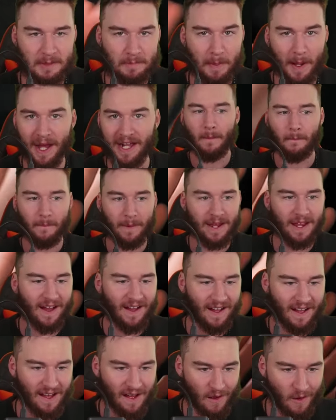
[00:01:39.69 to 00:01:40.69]
but we
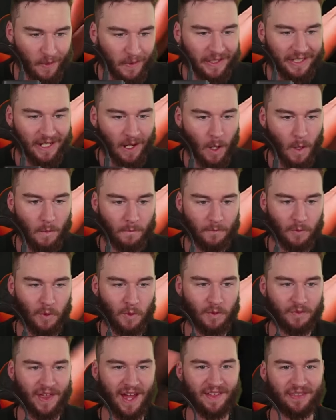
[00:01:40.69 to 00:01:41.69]
are only
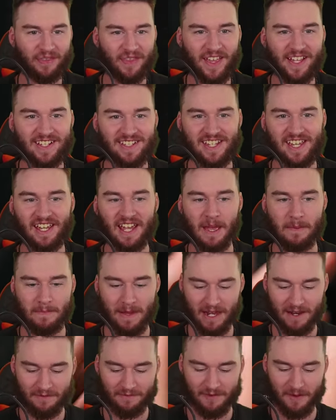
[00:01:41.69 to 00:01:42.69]
hopeful that things can get
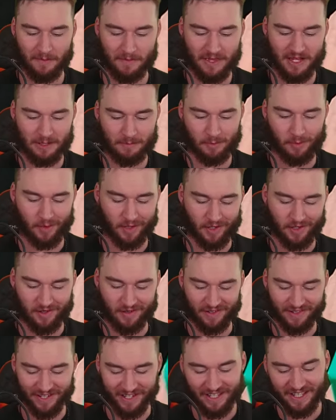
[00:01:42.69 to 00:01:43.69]
better from this point on.